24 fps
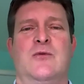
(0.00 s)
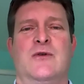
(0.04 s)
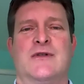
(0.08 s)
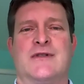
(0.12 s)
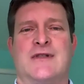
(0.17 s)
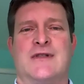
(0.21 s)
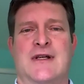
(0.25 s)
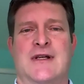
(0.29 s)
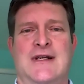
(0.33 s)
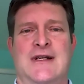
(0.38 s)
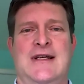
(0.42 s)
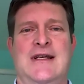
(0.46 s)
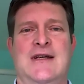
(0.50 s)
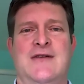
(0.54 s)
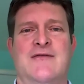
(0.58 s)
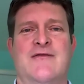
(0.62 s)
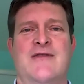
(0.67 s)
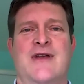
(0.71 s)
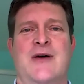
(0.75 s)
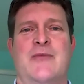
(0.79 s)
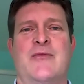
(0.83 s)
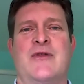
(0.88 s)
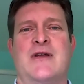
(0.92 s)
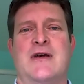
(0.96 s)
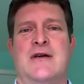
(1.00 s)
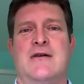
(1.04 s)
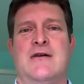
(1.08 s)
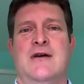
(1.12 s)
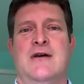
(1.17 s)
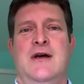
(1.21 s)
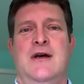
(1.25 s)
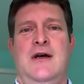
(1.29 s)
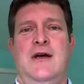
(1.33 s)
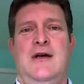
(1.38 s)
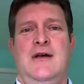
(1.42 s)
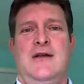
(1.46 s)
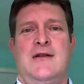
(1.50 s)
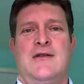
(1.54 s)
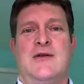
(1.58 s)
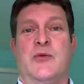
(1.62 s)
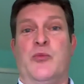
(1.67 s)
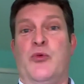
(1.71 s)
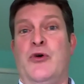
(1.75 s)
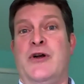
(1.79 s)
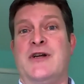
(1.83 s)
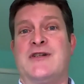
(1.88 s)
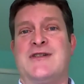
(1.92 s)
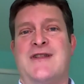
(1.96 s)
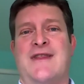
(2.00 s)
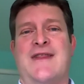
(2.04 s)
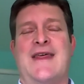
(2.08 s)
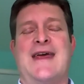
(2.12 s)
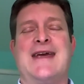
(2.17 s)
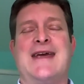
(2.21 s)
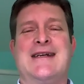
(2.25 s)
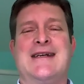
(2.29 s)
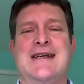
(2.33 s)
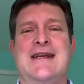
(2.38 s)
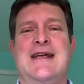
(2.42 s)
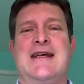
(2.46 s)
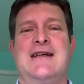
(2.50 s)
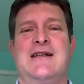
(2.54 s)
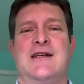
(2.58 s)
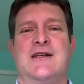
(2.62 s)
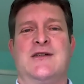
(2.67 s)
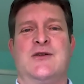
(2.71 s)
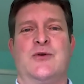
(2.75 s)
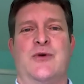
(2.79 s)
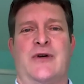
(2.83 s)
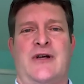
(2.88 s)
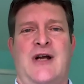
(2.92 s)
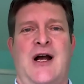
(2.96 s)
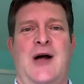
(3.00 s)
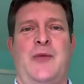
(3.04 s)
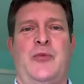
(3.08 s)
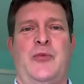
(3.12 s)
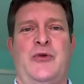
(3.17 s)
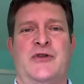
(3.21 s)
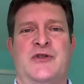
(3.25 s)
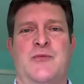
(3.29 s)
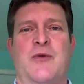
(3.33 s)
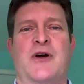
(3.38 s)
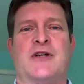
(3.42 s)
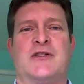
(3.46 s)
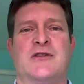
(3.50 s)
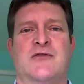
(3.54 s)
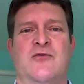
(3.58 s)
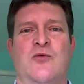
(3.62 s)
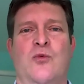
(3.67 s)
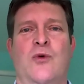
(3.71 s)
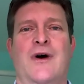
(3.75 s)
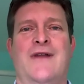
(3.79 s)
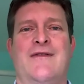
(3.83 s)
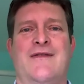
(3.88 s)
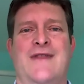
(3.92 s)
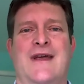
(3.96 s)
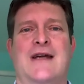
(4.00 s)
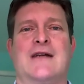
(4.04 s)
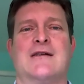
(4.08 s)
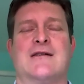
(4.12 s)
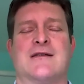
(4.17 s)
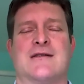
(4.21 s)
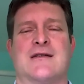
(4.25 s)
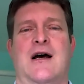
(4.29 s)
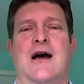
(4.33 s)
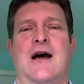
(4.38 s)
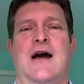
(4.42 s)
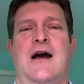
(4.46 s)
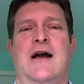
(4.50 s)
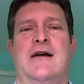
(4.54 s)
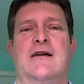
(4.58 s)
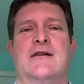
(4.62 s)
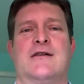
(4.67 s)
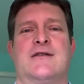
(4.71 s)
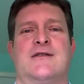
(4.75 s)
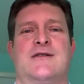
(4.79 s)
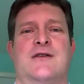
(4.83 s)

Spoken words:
was going to give them the bridge they needed to accomplish much of what they desired.